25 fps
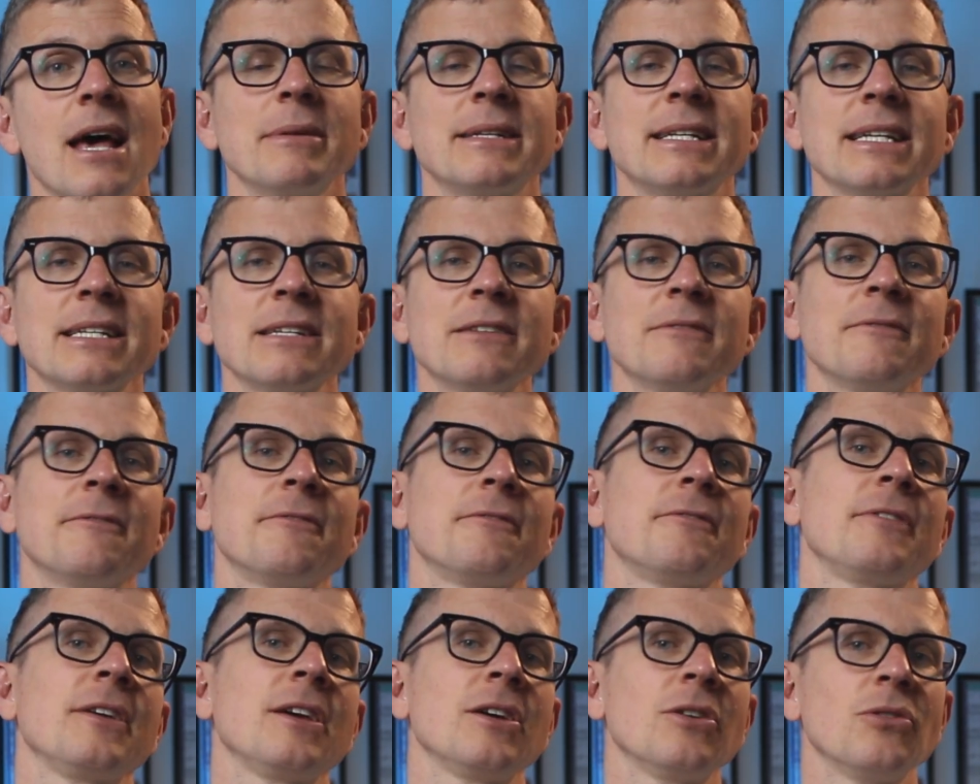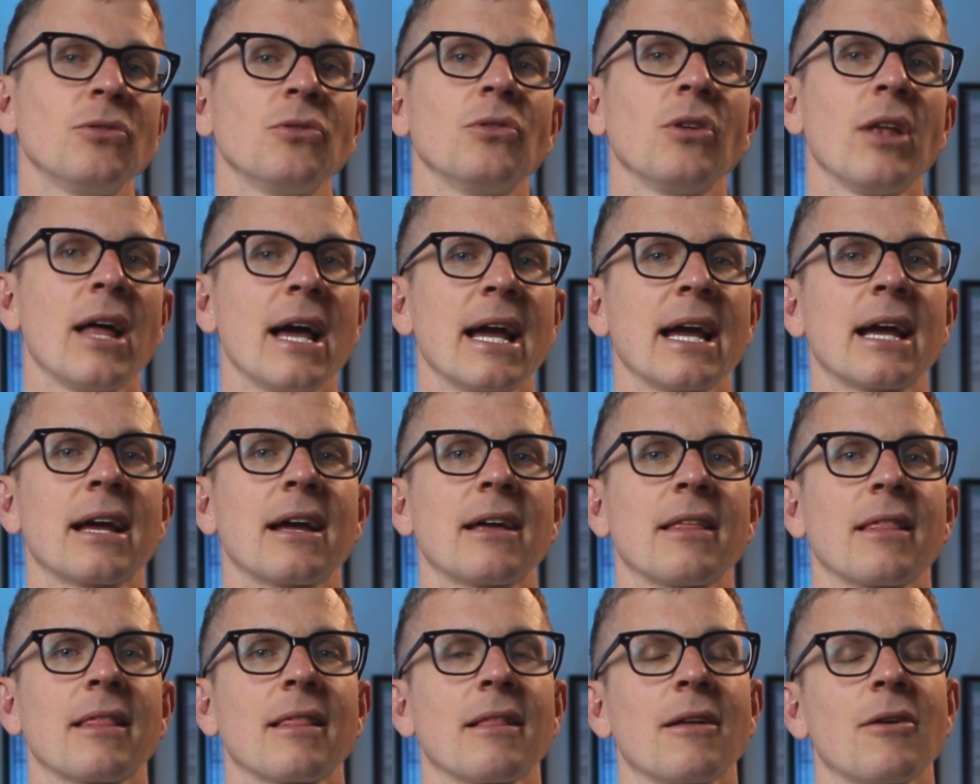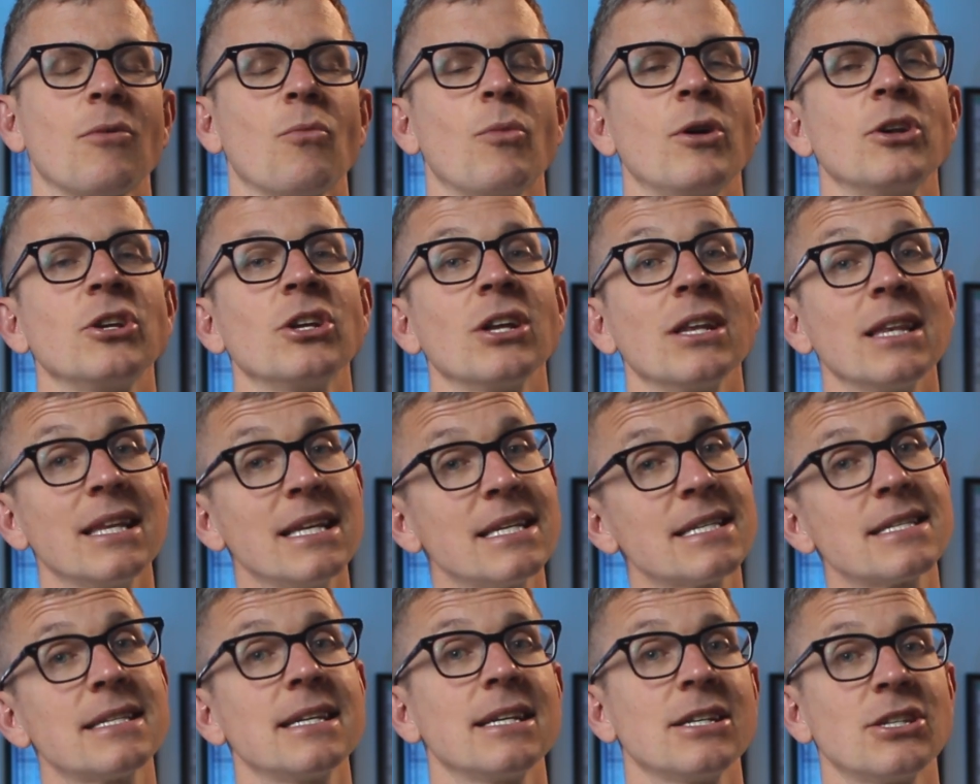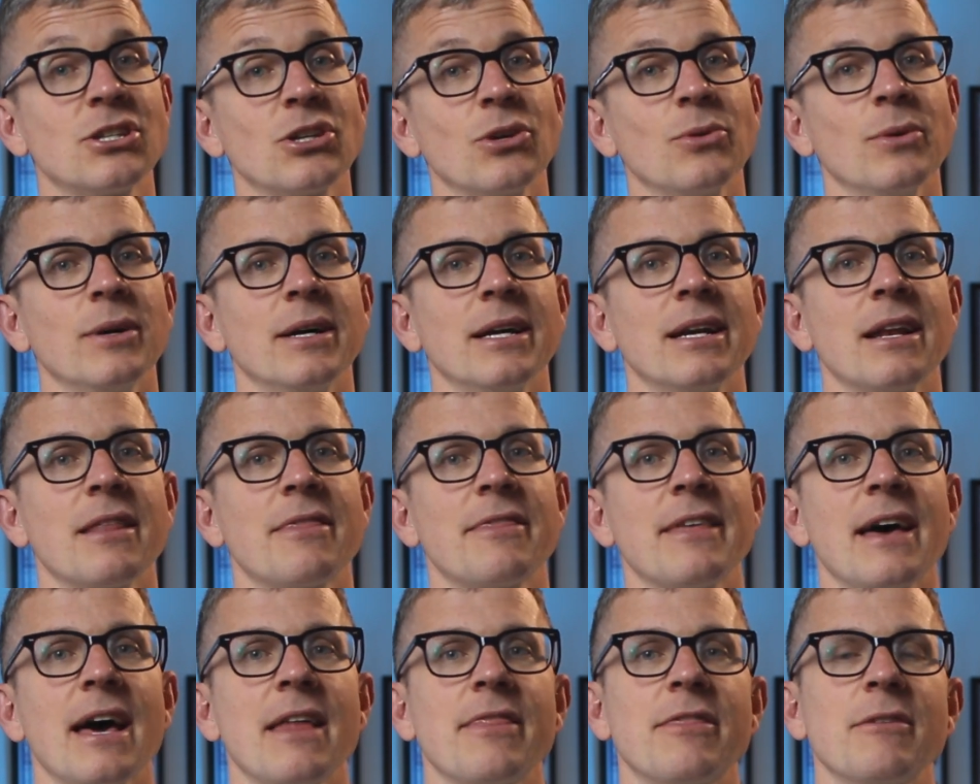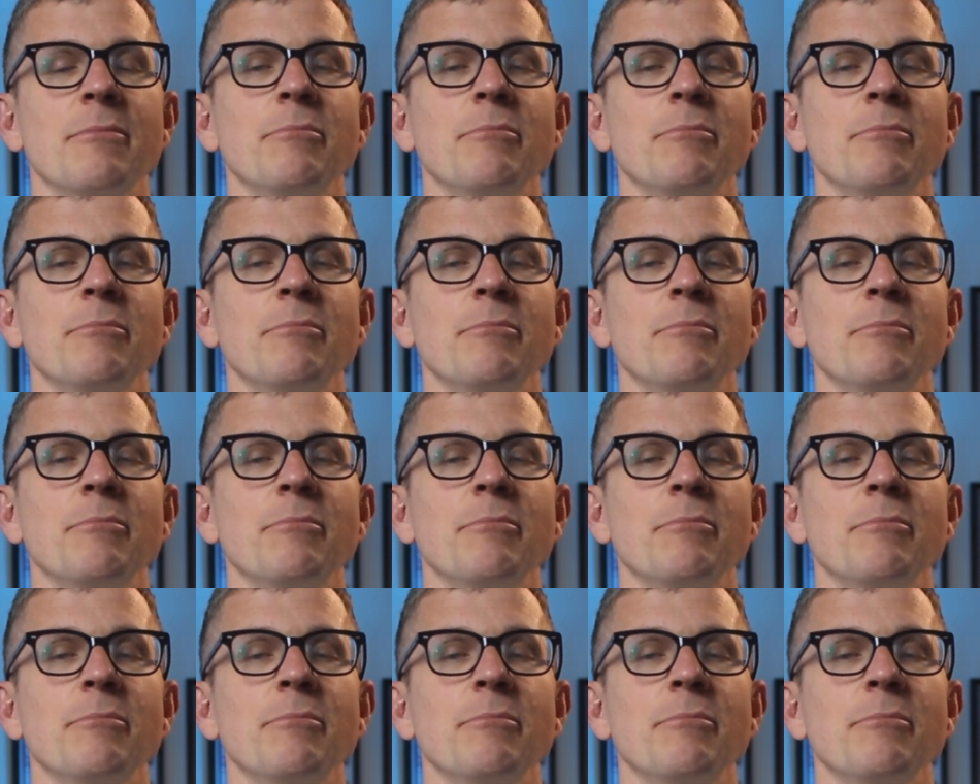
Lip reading: but doesn't feel like when you're listening to it that